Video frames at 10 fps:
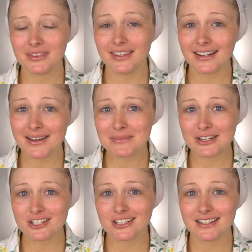like I
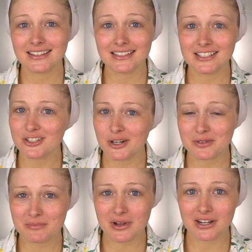mentioned in the
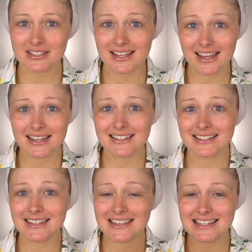description box and
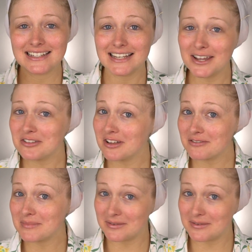in the title of my